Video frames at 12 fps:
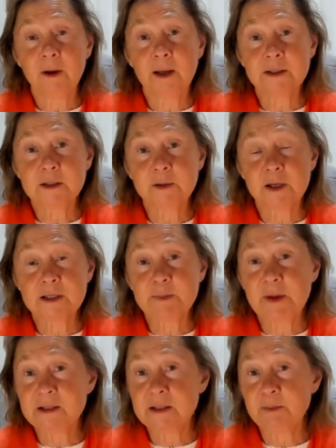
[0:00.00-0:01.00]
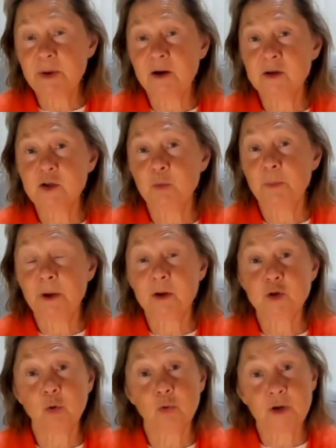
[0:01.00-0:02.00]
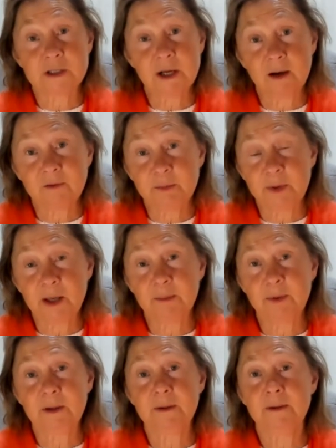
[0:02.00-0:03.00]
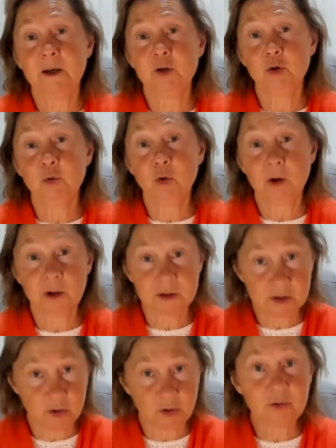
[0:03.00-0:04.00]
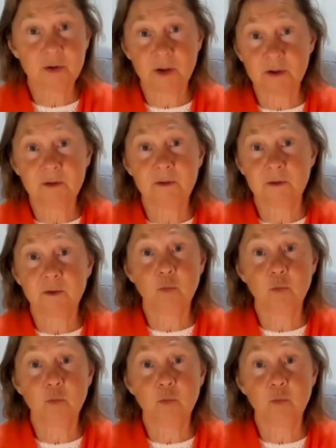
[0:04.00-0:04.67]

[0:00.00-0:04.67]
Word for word: ex expecting parents or parents who already have a baby and who are concerned and mm -hmm.